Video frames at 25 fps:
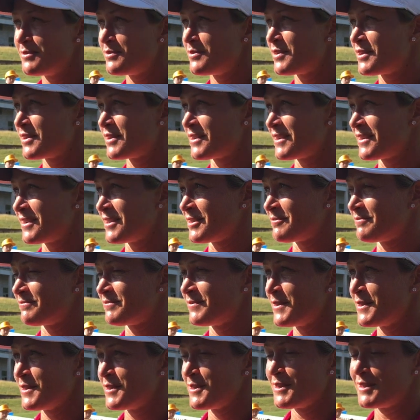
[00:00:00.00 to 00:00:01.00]
But uh,
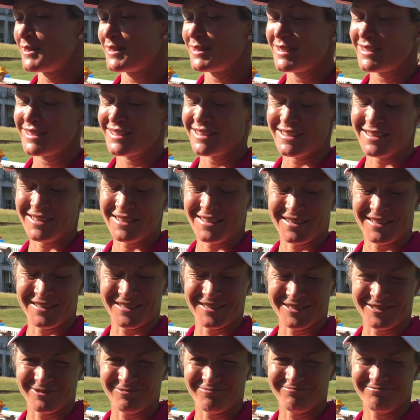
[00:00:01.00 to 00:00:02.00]

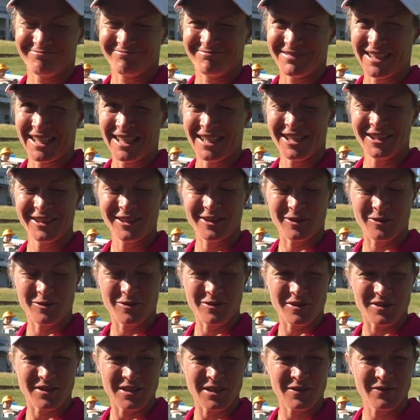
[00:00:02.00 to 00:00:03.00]
uh, I like the course.